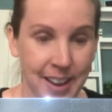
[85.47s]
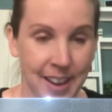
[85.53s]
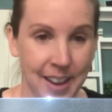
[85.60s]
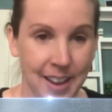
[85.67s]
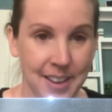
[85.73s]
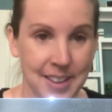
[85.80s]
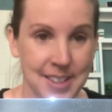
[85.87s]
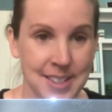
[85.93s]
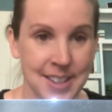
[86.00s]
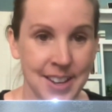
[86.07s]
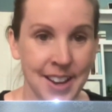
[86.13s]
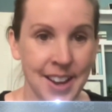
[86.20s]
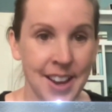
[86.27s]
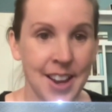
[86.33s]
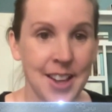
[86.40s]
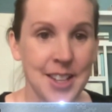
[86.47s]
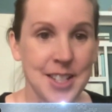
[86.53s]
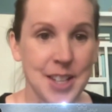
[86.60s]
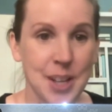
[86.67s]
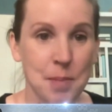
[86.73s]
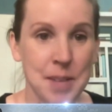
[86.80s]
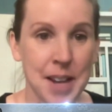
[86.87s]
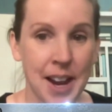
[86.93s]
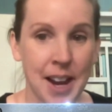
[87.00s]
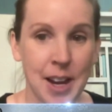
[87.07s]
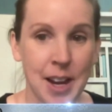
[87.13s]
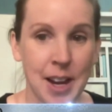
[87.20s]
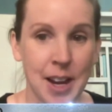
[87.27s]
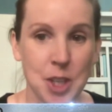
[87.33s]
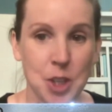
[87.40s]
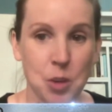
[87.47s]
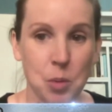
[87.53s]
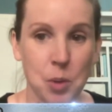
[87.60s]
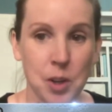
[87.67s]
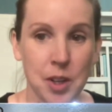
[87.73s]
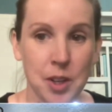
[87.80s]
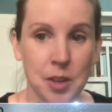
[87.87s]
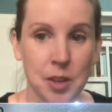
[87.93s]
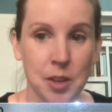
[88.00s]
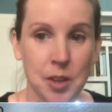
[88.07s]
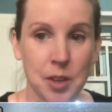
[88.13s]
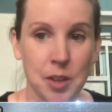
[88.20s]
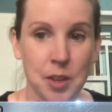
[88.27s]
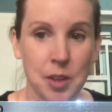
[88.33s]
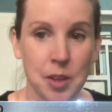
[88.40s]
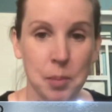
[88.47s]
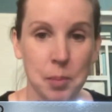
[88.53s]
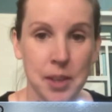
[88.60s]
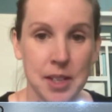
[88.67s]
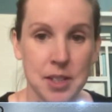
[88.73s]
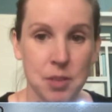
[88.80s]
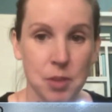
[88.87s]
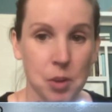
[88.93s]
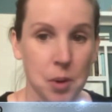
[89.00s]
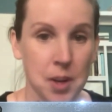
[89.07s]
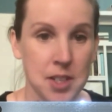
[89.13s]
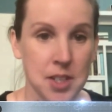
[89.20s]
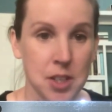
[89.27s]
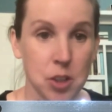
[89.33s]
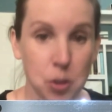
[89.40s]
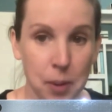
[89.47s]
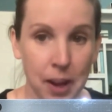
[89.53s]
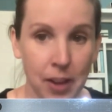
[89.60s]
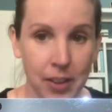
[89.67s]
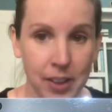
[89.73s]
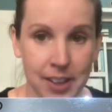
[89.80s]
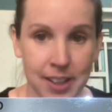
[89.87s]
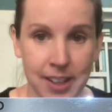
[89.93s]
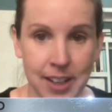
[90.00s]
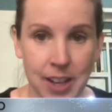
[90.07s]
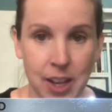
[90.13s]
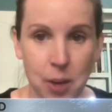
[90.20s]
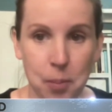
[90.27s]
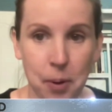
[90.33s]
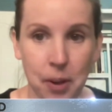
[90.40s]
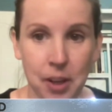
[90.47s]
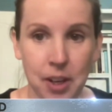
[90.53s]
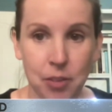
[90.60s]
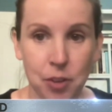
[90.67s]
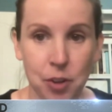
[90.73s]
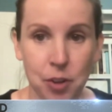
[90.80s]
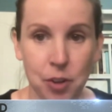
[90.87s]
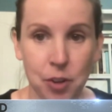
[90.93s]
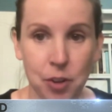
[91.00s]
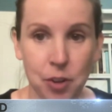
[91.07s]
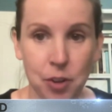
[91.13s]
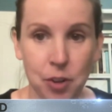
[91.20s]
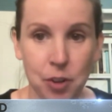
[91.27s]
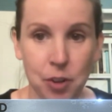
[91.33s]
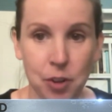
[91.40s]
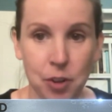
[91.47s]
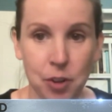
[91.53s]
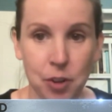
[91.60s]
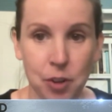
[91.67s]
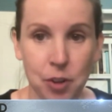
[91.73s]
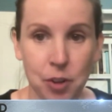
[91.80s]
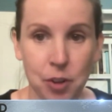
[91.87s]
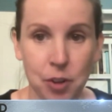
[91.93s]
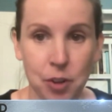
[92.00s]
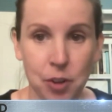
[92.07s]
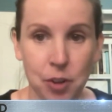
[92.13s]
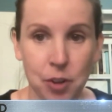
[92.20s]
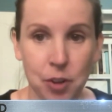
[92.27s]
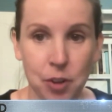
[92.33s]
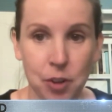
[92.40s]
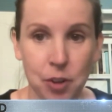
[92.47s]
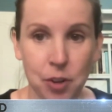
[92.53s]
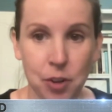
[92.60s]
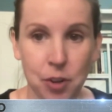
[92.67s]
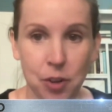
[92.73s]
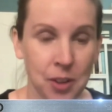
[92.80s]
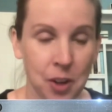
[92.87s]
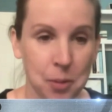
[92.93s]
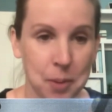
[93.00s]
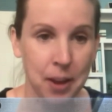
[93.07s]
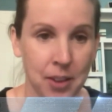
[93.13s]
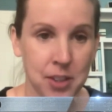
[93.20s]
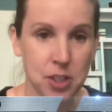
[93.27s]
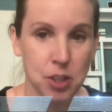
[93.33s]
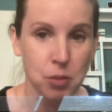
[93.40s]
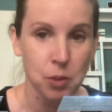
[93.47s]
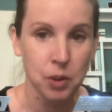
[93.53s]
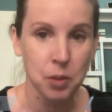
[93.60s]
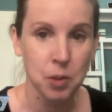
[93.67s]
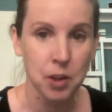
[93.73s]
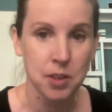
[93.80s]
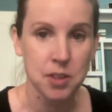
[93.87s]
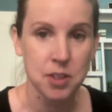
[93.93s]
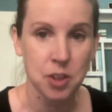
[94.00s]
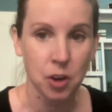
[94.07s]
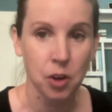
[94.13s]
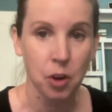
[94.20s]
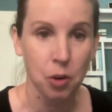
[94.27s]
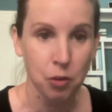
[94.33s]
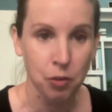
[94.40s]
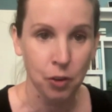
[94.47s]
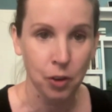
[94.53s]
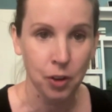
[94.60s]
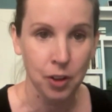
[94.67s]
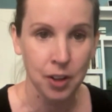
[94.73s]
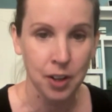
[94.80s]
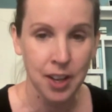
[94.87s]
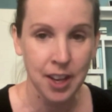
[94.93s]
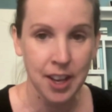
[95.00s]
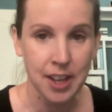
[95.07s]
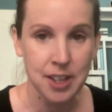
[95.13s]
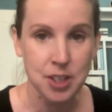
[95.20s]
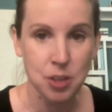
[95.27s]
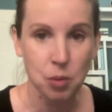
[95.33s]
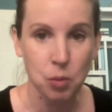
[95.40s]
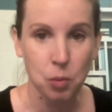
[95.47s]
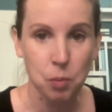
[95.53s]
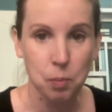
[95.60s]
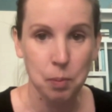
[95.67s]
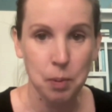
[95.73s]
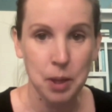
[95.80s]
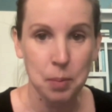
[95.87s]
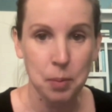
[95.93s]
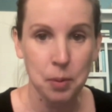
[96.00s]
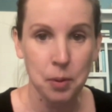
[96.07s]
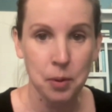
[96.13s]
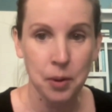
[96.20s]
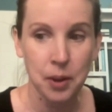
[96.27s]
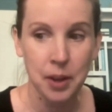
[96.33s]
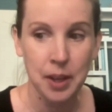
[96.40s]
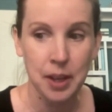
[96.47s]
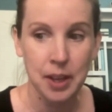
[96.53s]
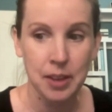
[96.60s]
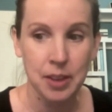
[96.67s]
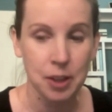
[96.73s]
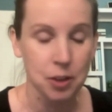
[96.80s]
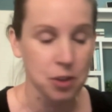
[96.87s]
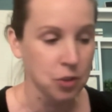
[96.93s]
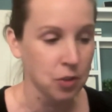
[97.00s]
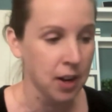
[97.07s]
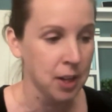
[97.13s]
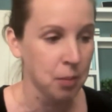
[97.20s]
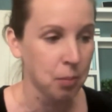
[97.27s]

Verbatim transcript: And sometimes you would, at a polling place, request a new ballot. But if you're halfway through this very long ballot do you really want to start over and so people eh, that are trying to